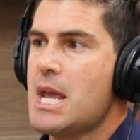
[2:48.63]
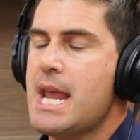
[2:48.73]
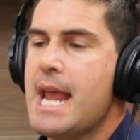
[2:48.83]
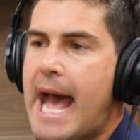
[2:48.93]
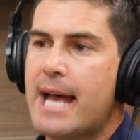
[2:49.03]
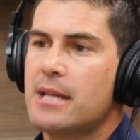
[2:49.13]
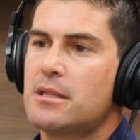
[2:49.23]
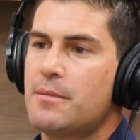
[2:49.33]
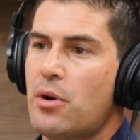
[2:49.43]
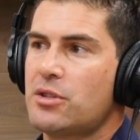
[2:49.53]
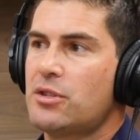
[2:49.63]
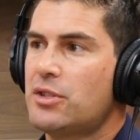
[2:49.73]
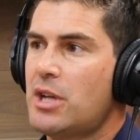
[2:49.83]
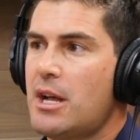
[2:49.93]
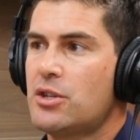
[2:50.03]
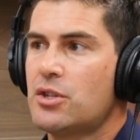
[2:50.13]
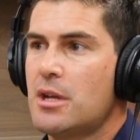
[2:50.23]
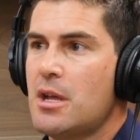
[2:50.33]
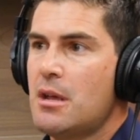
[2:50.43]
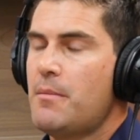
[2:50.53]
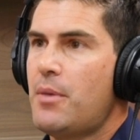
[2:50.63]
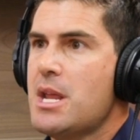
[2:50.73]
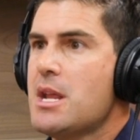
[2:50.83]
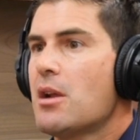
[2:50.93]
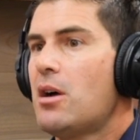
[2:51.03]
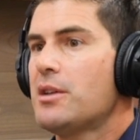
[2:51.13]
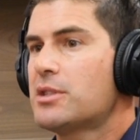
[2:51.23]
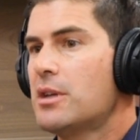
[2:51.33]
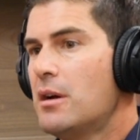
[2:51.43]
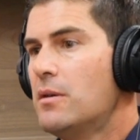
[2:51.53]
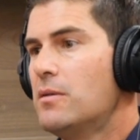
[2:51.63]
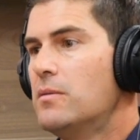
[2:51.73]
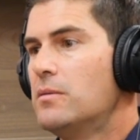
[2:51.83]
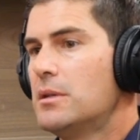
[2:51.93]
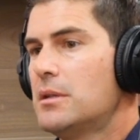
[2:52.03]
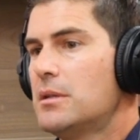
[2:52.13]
He has the personal touch, but he can also